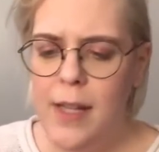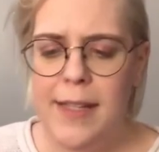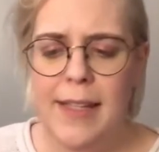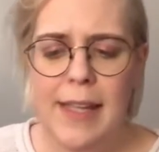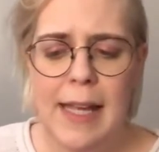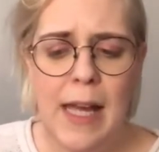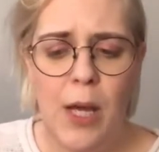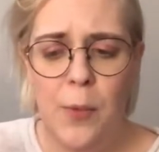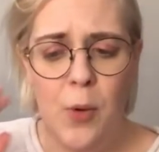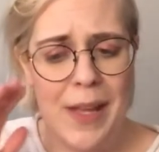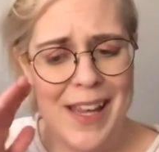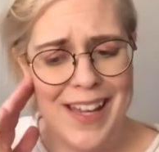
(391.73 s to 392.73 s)
"Yeah, I'm
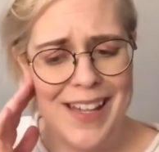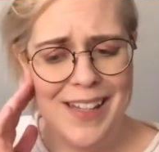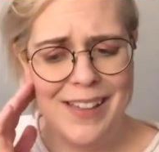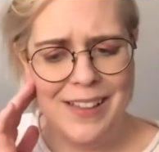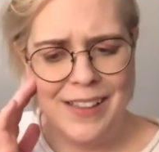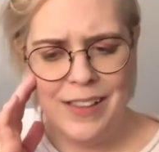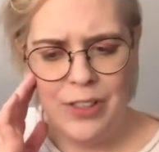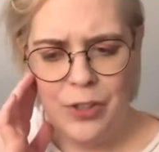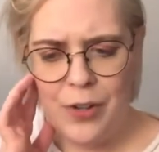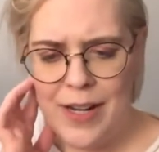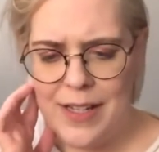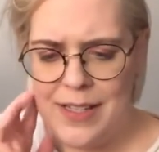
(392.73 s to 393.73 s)
okay,"
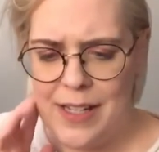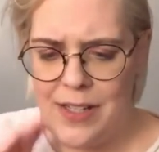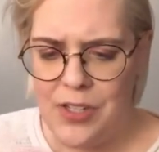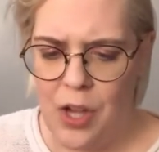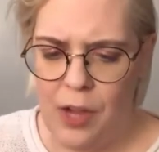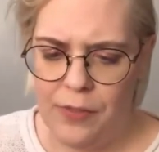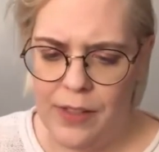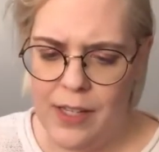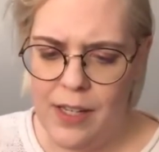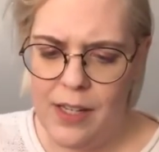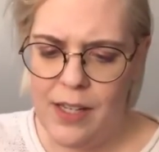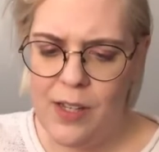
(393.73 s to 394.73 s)
Greg said
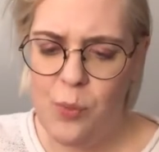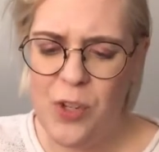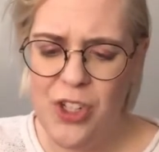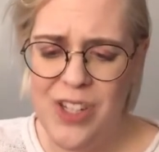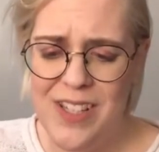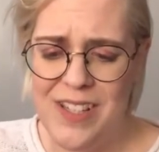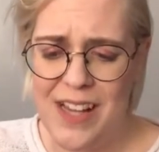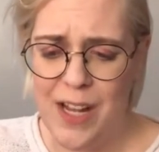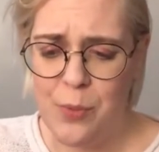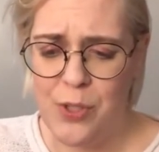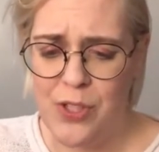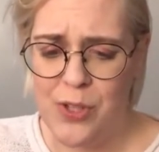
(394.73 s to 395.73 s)
softly. He wished his
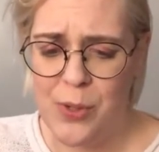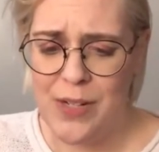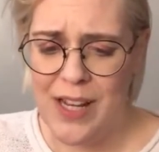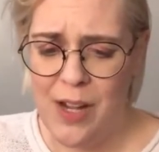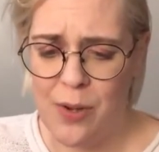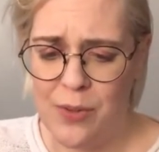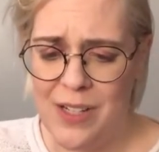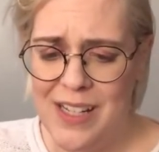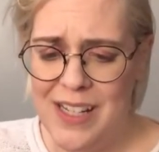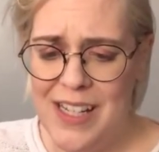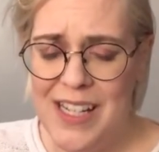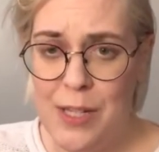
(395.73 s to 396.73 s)
dad would slow down.
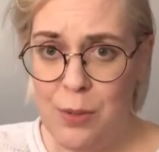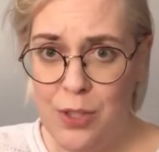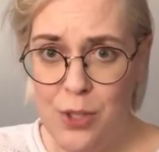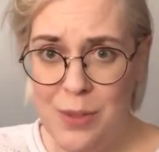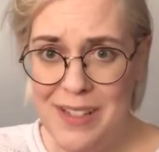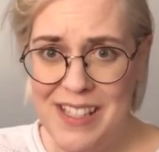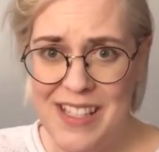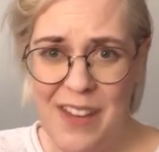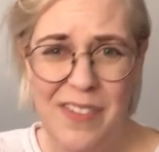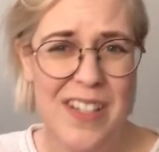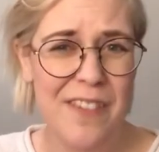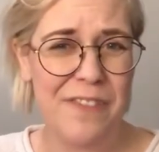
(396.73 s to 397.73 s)
He was doing
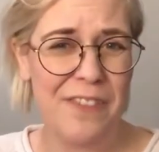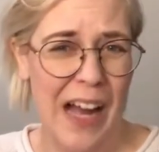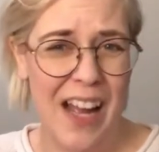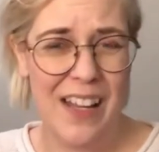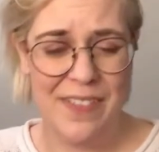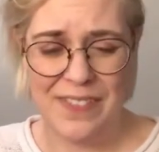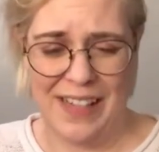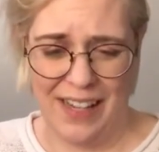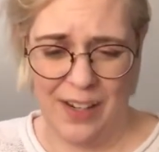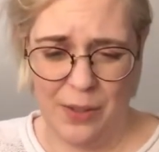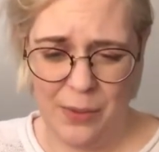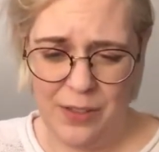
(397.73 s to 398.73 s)
75
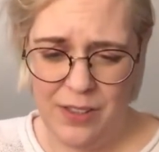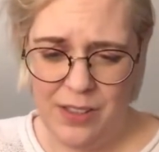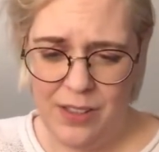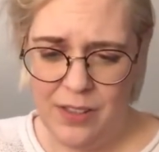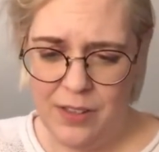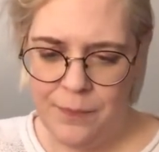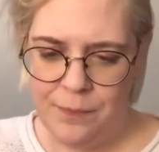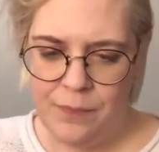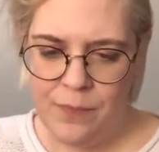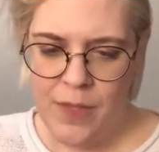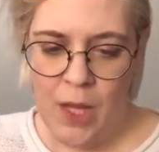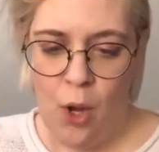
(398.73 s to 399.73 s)
now.
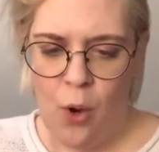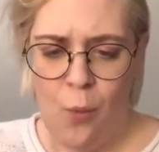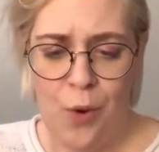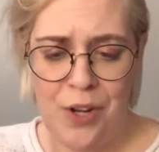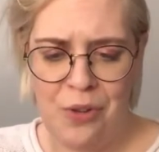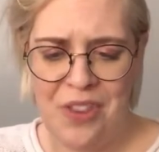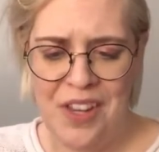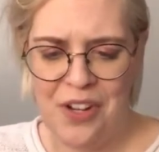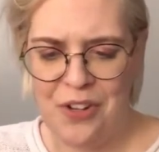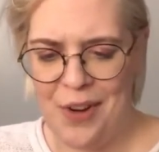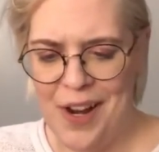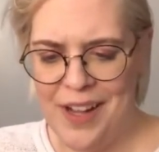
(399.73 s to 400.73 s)
"What do you
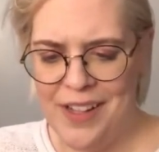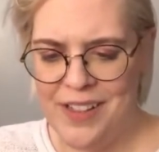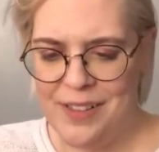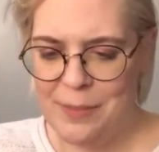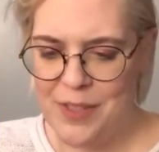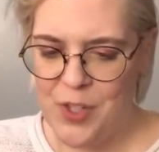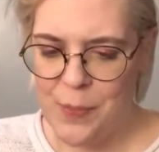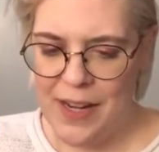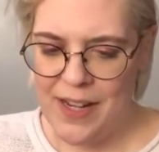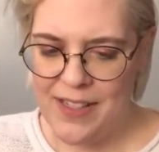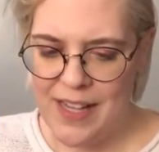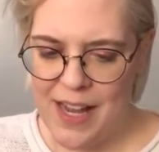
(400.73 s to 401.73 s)
think, Greg?" Mr.
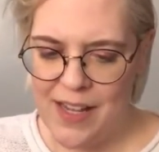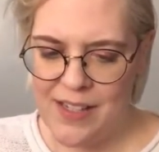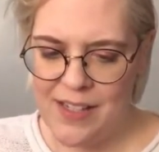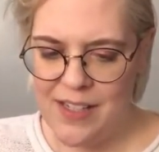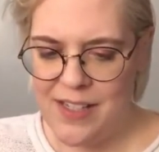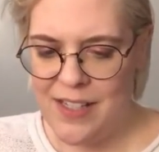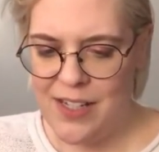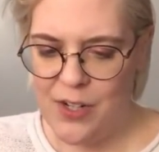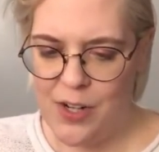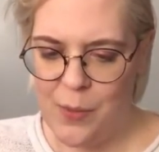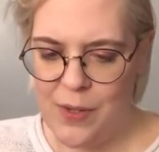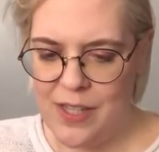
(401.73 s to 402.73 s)
Banks asked,
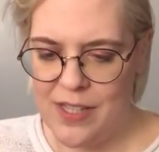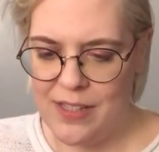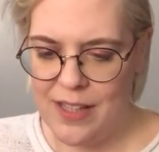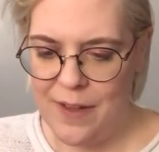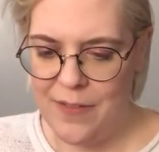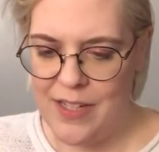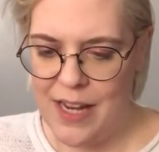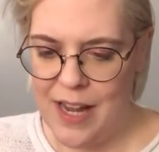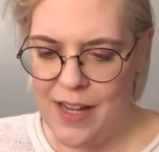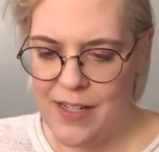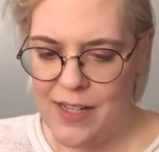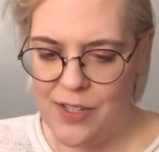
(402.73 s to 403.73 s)
steering with his left
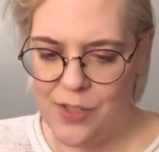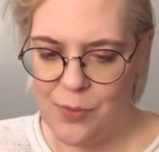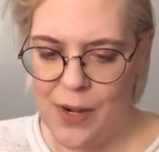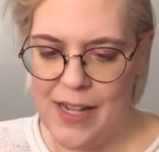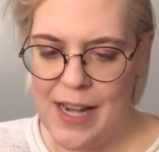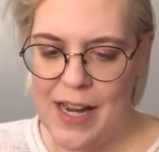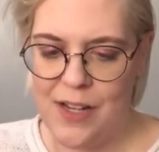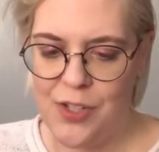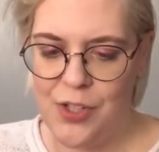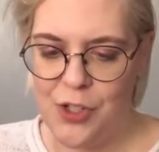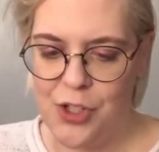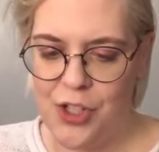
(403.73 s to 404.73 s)
hand as his right hand
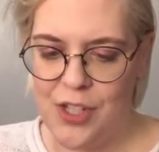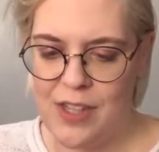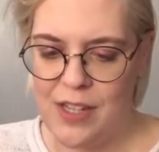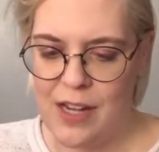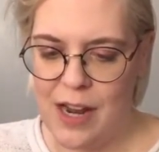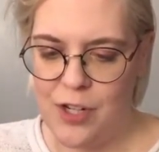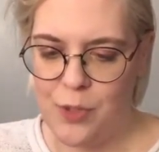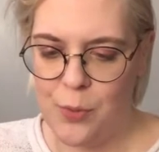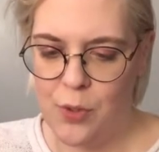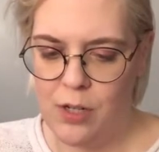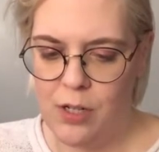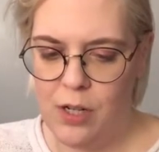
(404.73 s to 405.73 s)
searched the
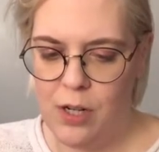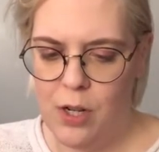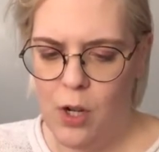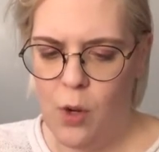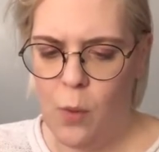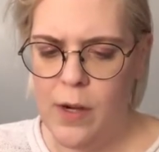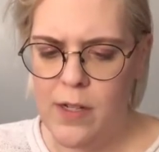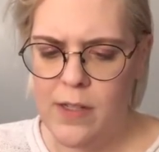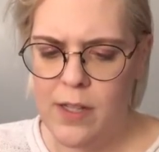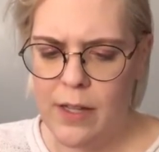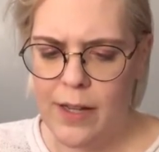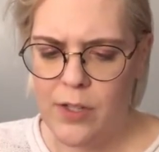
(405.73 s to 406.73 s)
dashboard. "Where's
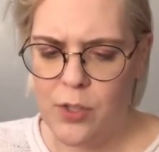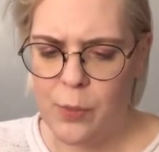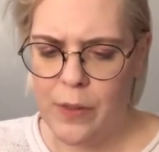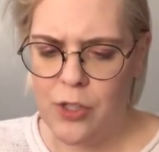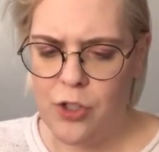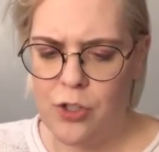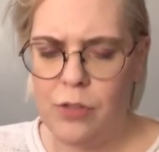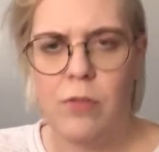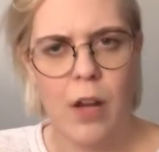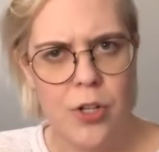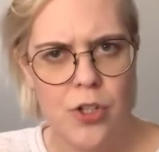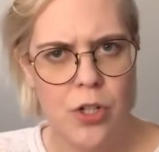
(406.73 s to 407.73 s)
the light switch?
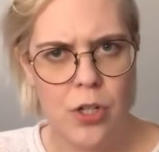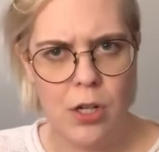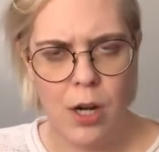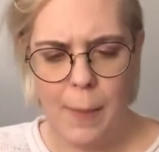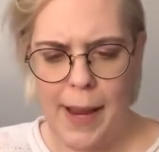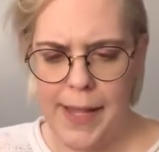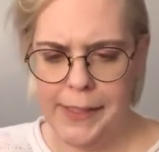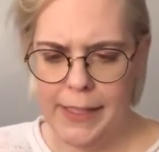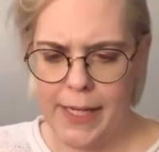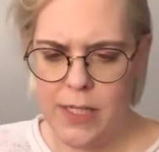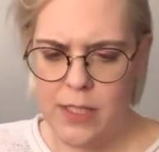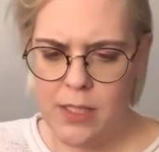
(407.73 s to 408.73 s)
I should turn on my
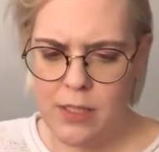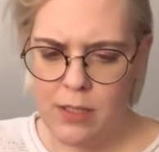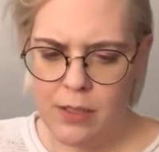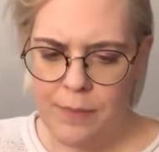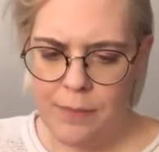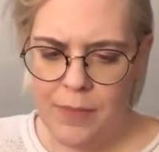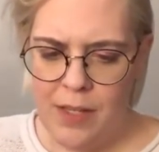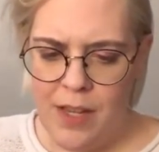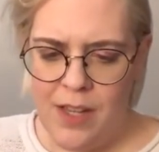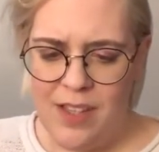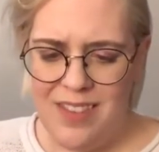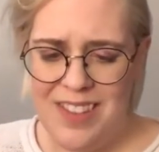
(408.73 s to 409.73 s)
headlights."
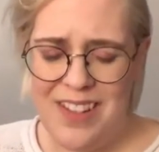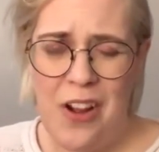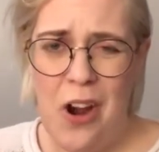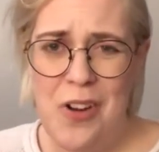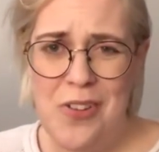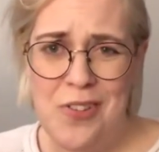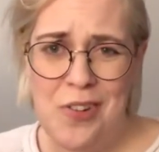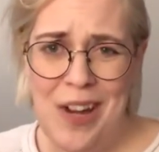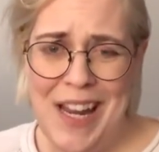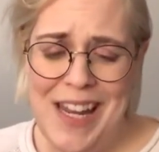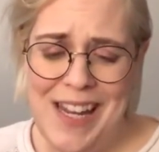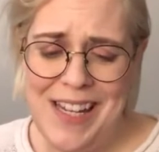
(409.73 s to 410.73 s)
"The car's
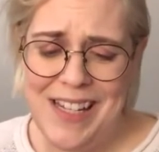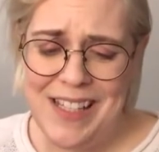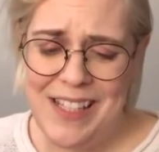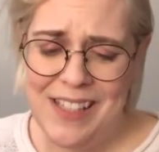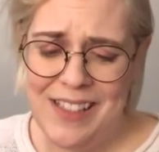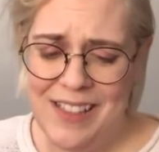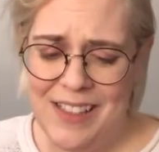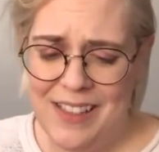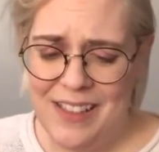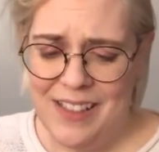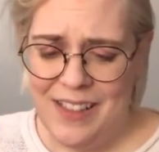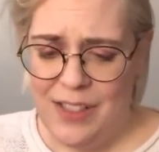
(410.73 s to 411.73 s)
great,"
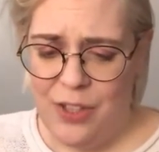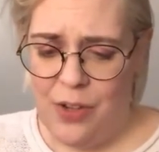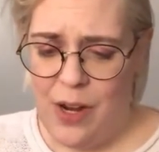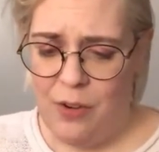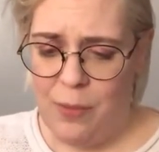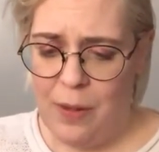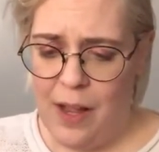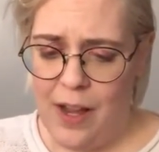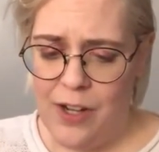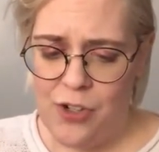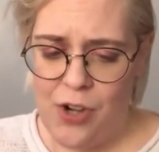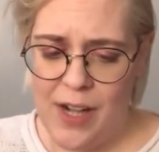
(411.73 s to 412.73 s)
Greg
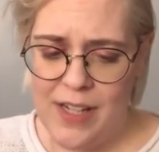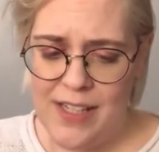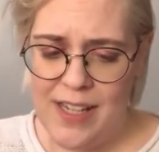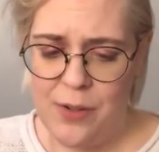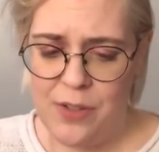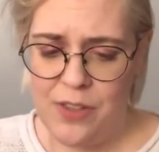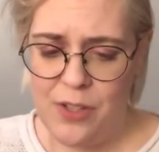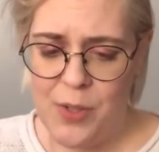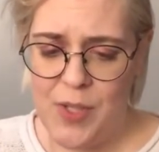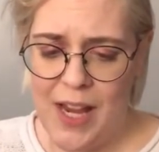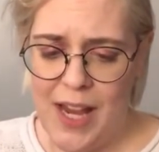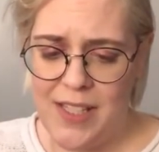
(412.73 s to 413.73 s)
replied, trying to sound
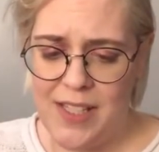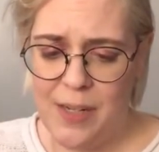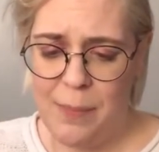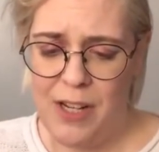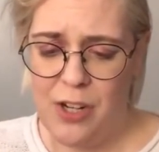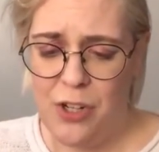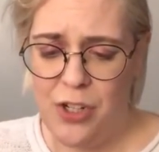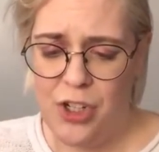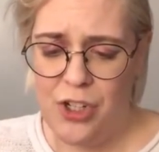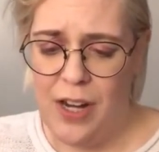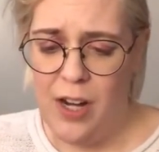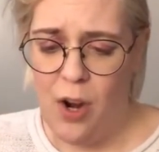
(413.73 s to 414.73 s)
enthusiastic, but he couldn't
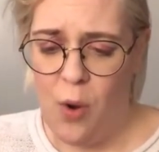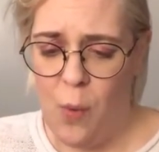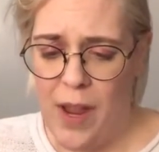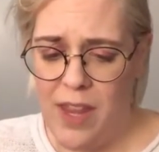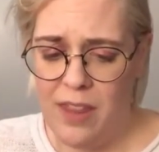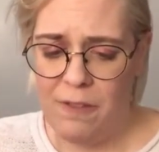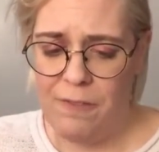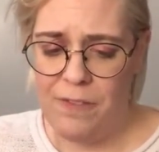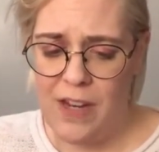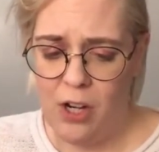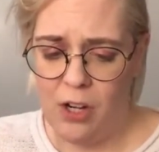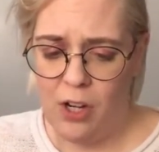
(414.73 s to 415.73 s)
shake away the
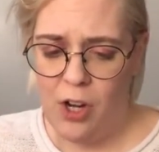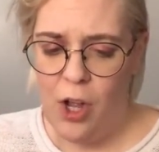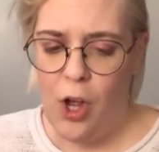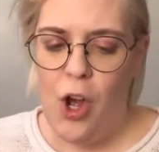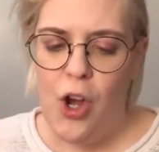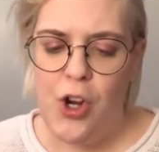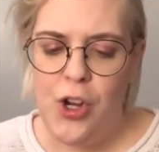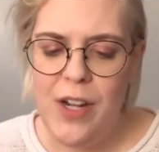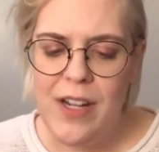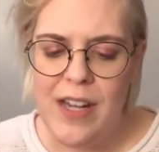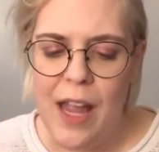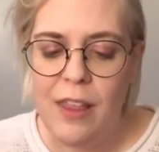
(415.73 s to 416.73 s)
fear.
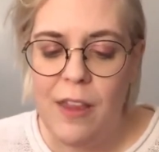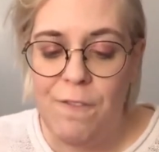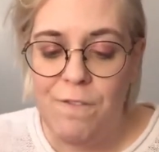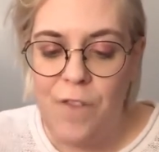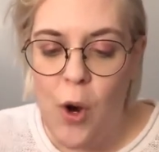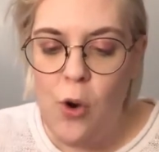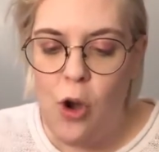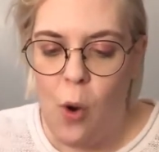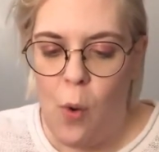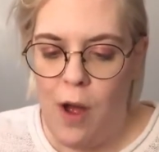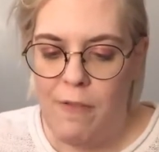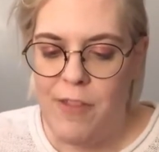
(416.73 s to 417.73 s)
Couldn't get the
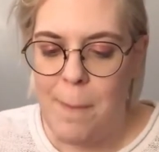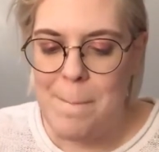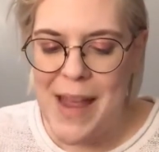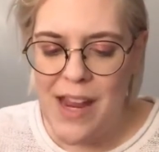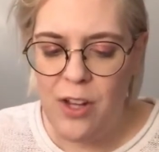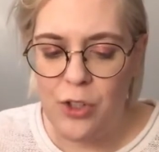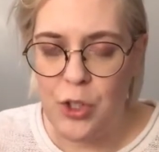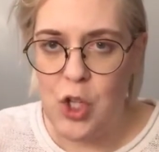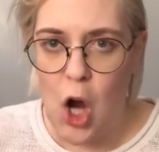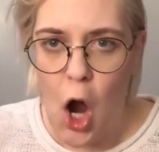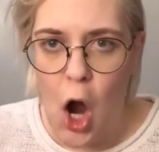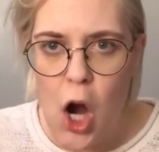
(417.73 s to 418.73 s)
photo of the mangled
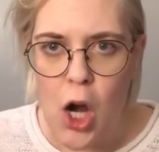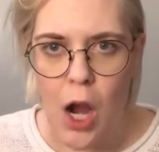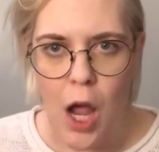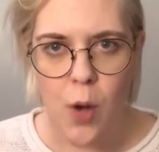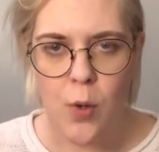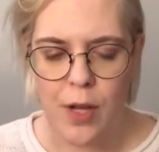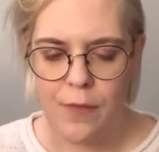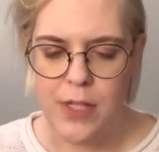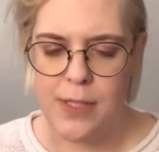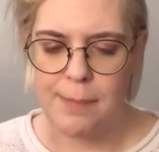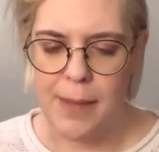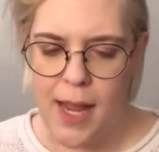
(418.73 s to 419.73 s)
car out of
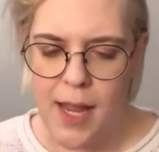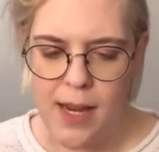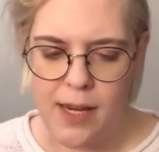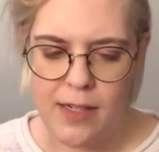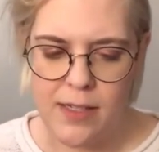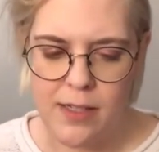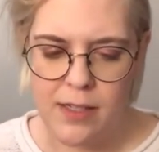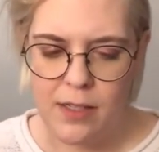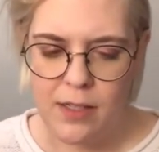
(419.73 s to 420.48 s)
his mind.